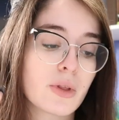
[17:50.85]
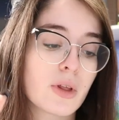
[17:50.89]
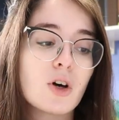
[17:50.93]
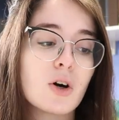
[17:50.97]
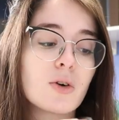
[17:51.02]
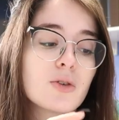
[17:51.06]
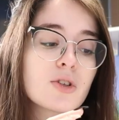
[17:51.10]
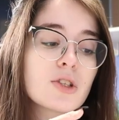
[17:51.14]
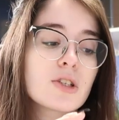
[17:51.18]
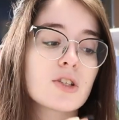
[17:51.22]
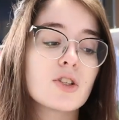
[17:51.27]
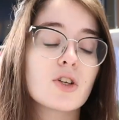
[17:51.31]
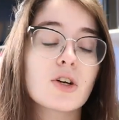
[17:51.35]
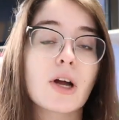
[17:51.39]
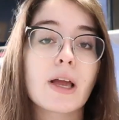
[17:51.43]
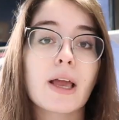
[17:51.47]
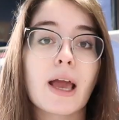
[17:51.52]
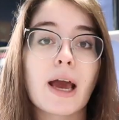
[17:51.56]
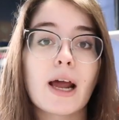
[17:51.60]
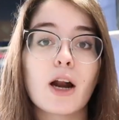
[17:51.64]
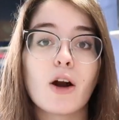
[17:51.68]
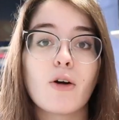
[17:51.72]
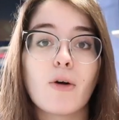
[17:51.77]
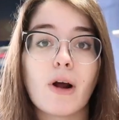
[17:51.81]
So just
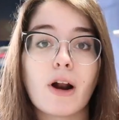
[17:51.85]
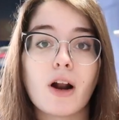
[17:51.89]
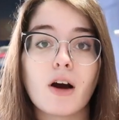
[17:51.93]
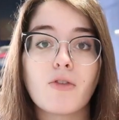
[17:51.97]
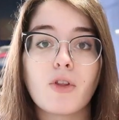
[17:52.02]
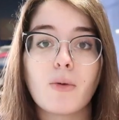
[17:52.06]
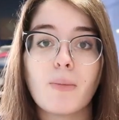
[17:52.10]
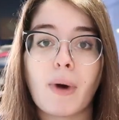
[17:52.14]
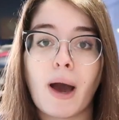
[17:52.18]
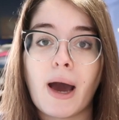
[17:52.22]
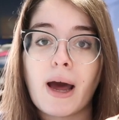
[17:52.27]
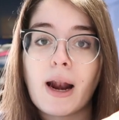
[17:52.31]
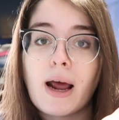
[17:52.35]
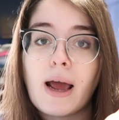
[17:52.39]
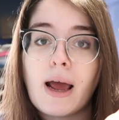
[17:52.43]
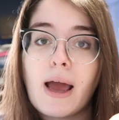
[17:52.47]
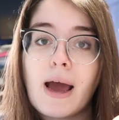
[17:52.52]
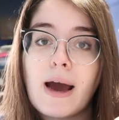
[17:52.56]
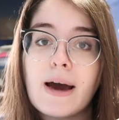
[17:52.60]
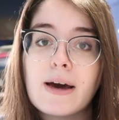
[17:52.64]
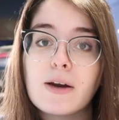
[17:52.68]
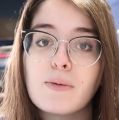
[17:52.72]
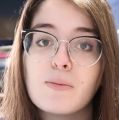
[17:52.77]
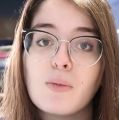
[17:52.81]
looking at it right off the bat, I
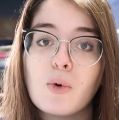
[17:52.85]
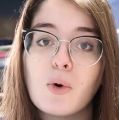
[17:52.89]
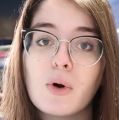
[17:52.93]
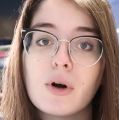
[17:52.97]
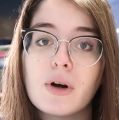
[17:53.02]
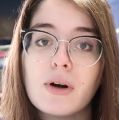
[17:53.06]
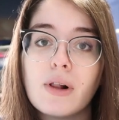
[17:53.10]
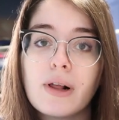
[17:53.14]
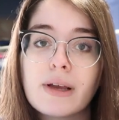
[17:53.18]
had more